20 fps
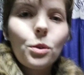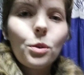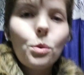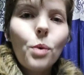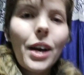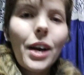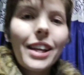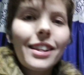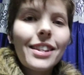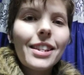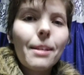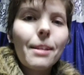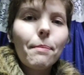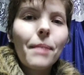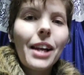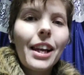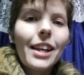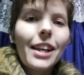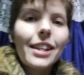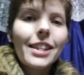quite
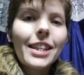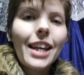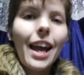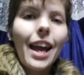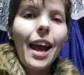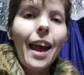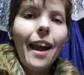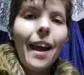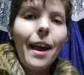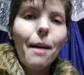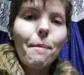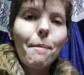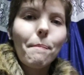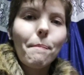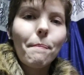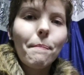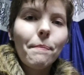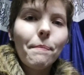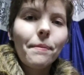similar to M.